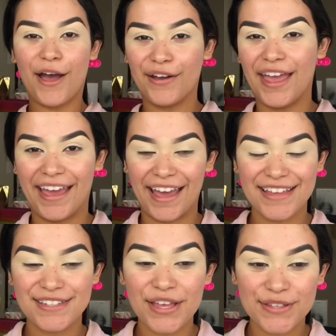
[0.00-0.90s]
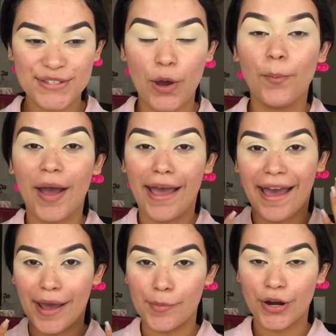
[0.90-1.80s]
Okay, guys, so my
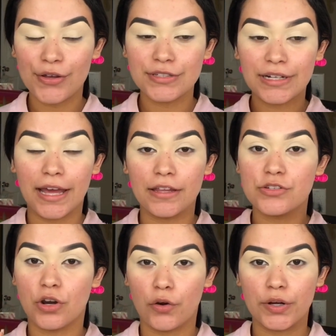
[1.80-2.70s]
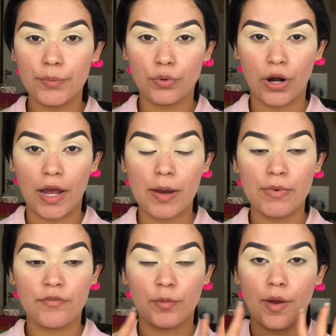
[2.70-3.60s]
eyebrows and eyelids are already primed,
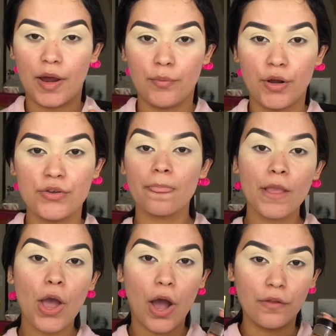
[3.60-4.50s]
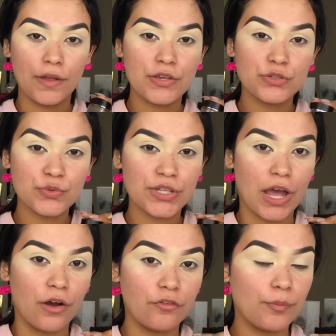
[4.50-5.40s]
and for my eyebrows, all I used was the
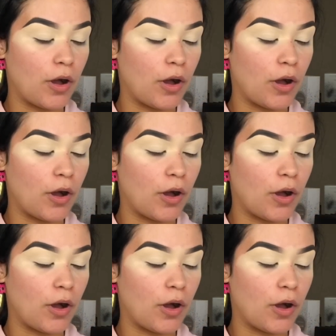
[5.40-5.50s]
e.l.f.